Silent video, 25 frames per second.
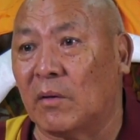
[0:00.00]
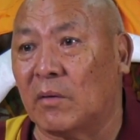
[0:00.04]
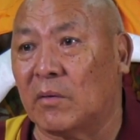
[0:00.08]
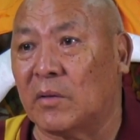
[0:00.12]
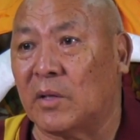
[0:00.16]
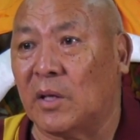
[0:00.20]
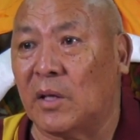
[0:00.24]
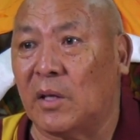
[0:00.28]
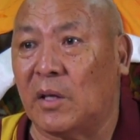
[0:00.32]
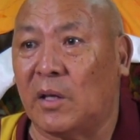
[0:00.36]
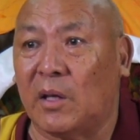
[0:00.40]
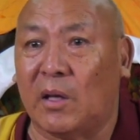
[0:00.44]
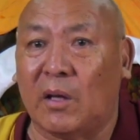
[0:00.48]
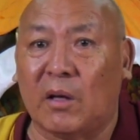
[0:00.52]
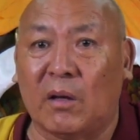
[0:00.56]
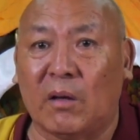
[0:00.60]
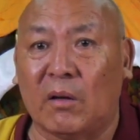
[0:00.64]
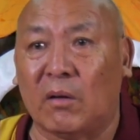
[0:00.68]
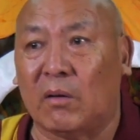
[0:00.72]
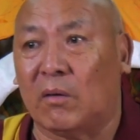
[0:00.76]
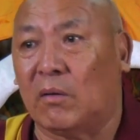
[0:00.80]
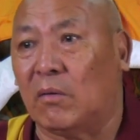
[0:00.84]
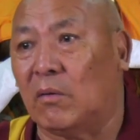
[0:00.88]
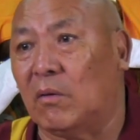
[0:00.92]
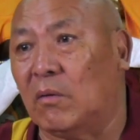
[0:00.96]

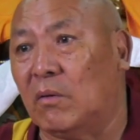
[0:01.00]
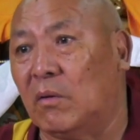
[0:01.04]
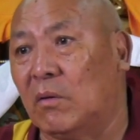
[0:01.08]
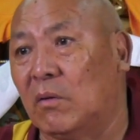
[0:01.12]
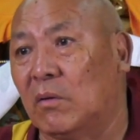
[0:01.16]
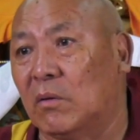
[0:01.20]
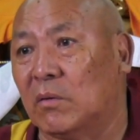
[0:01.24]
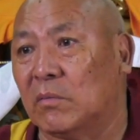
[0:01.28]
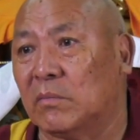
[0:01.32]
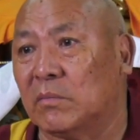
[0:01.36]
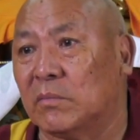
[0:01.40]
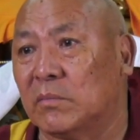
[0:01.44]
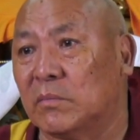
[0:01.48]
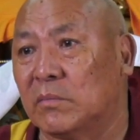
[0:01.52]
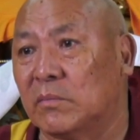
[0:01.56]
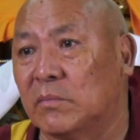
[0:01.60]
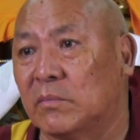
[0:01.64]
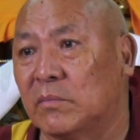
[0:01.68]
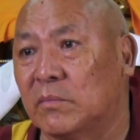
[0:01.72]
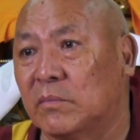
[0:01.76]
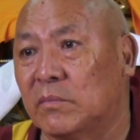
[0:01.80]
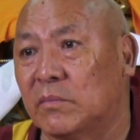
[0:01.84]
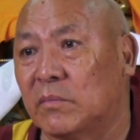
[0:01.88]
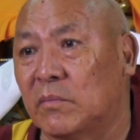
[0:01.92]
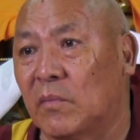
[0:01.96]
singing, you know,
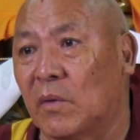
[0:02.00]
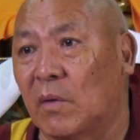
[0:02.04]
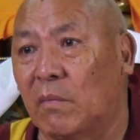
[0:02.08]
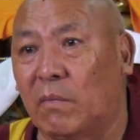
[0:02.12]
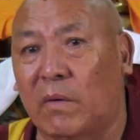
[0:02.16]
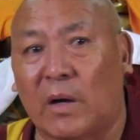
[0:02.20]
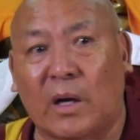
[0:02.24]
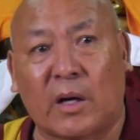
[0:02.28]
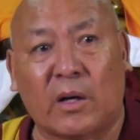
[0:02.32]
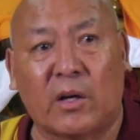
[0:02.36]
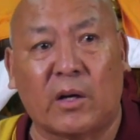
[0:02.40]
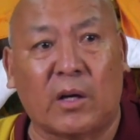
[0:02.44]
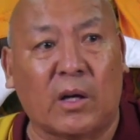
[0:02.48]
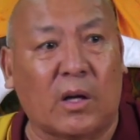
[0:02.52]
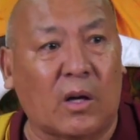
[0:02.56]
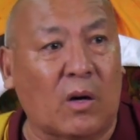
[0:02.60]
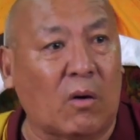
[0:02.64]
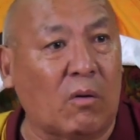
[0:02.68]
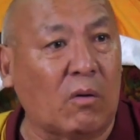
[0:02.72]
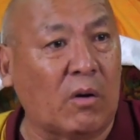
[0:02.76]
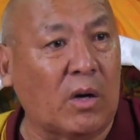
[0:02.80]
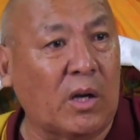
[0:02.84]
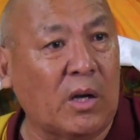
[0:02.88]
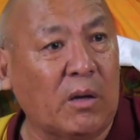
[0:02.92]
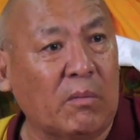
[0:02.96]
flirting
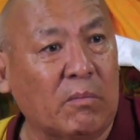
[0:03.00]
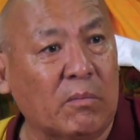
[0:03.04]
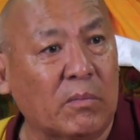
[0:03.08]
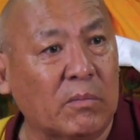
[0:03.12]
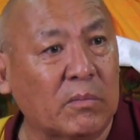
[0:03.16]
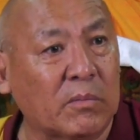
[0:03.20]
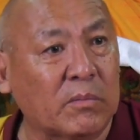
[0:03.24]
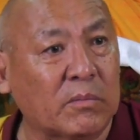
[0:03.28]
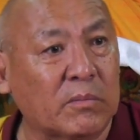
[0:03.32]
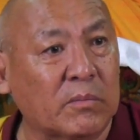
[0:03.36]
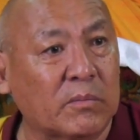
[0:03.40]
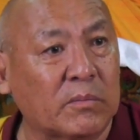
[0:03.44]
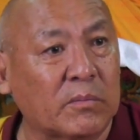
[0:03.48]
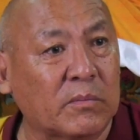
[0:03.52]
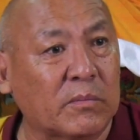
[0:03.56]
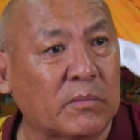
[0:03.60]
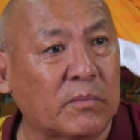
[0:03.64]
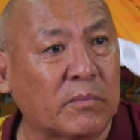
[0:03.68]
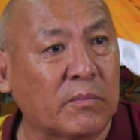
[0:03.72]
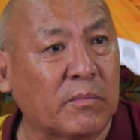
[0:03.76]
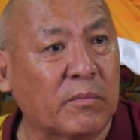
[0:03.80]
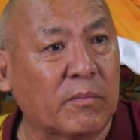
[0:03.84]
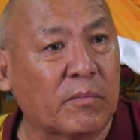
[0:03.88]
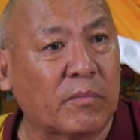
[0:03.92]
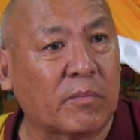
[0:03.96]
around him.
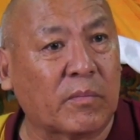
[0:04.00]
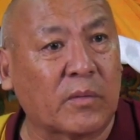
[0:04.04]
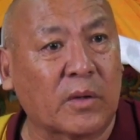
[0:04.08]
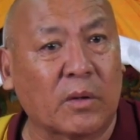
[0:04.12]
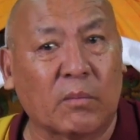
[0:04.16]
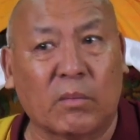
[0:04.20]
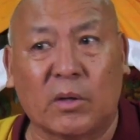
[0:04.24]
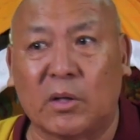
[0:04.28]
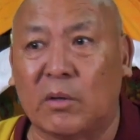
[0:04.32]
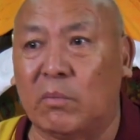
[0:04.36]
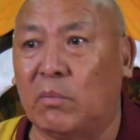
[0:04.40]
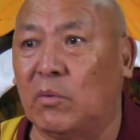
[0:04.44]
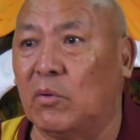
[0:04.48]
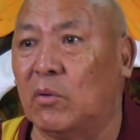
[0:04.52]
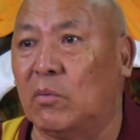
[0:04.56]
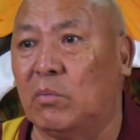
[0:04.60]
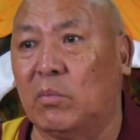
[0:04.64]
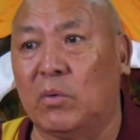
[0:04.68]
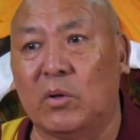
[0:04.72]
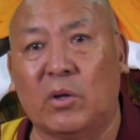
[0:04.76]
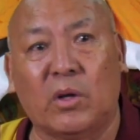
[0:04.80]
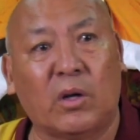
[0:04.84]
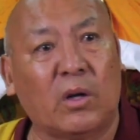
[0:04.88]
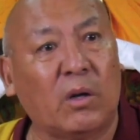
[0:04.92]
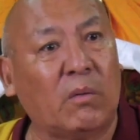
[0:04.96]
But
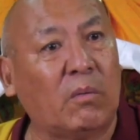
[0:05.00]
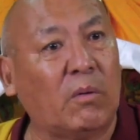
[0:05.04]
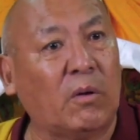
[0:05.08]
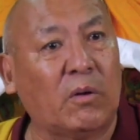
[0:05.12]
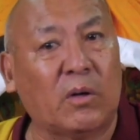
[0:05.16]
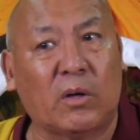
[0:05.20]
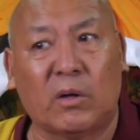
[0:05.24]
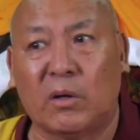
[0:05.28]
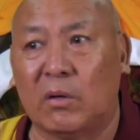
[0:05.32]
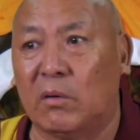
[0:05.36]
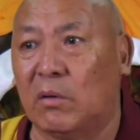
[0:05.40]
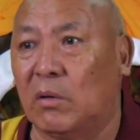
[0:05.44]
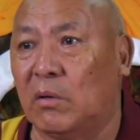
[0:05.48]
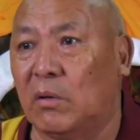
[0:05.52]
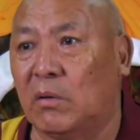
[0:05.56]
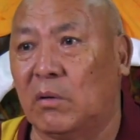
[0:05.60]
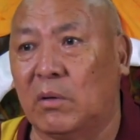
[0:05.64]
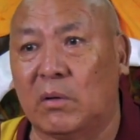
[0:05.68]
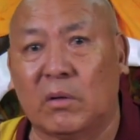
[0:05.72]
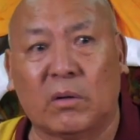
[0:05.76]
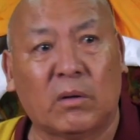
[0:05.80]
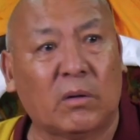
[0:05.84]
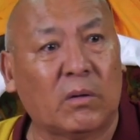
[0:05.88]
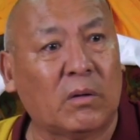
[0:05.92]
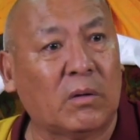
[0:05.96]
Buddha remained
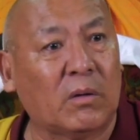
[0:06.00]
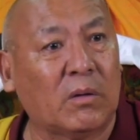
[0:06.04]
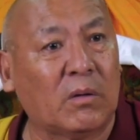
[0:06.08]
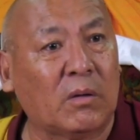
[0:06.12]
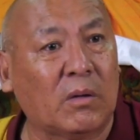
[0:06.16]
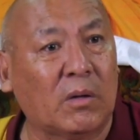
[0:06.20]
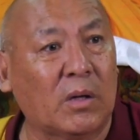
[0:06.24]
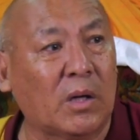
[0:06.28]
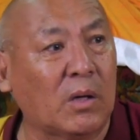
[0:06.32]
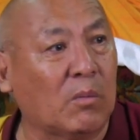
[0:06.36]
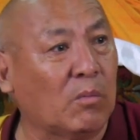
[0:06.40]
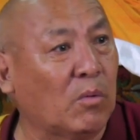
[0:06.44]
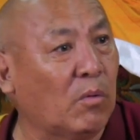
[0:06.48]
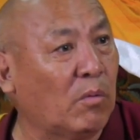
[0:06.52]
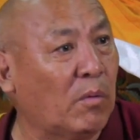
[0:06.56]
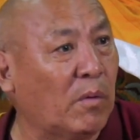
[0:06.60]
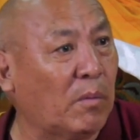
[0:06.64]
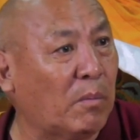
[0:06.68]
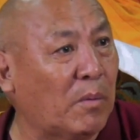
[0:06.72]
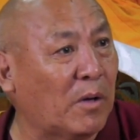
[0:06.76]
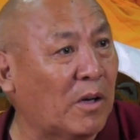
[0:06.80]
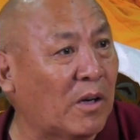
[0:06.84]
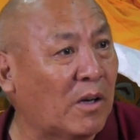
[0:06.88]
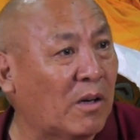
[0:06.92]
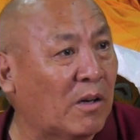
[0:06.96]

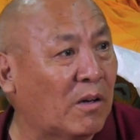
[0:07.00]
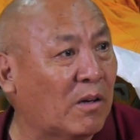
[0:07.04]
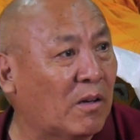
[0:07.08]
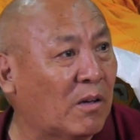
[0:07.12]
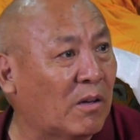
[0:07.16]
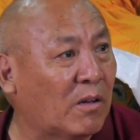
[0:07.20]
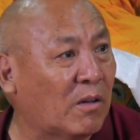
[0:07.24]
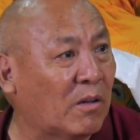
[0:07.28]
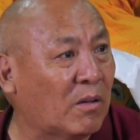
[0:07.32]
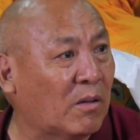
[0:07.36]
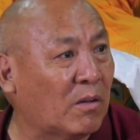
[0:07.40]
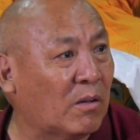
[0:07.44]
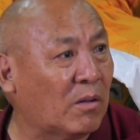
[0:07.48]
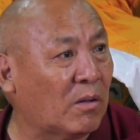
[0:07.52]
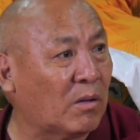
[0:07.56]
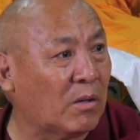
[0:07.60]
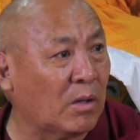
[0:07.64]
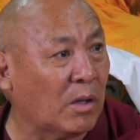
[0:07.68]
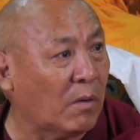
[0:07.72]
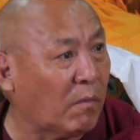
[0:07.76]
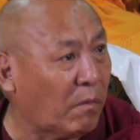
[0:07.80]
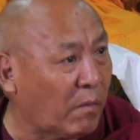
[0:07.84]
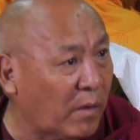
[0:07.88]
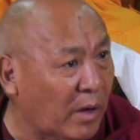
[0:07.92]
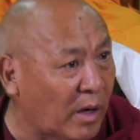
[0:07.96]
unmovable.
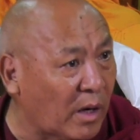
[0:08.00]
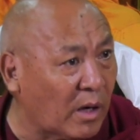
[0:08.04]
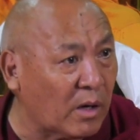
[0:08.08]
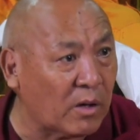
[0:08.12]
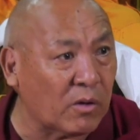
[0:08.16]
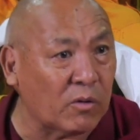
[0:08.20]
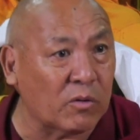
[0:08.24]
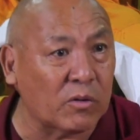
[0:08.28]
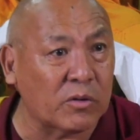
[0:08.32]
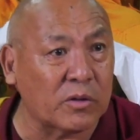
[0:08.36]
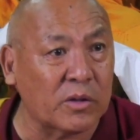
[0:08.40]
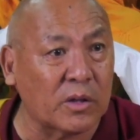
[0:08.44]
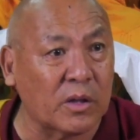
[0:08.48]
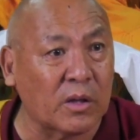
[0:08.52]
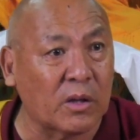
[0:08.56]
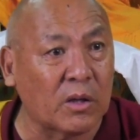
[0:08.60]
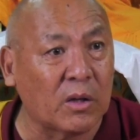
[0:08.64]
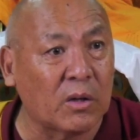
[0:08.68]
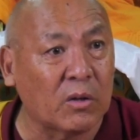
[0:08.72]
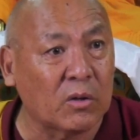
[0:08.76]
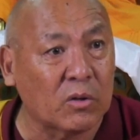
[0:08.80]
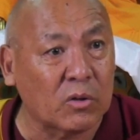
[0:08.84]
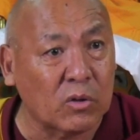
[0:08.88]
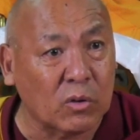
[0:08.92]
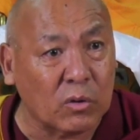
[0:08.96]
They failed, you see.
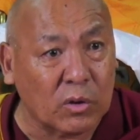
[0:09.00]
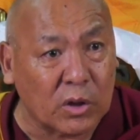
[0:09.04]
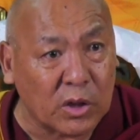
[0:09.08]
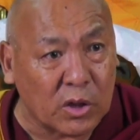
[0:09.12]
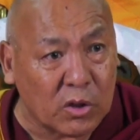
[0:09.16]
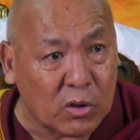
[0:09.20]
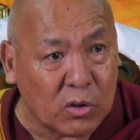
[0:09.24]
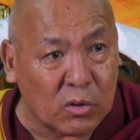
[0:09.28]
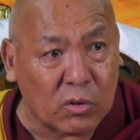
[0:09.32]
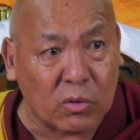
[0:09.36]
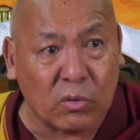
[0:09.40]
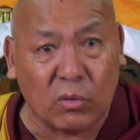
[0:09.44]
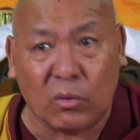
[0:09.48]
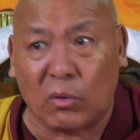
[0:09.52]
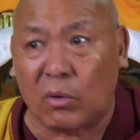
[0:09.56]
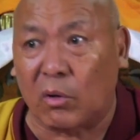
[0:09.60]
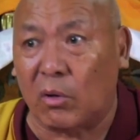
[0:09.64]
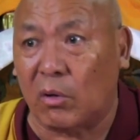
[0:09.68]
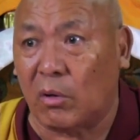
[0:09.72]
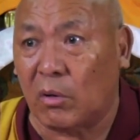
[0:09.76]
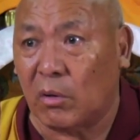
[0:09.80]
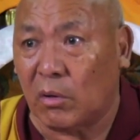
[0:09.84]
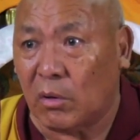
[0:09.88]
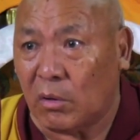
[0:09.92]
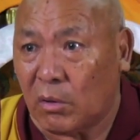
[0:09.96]
So this too,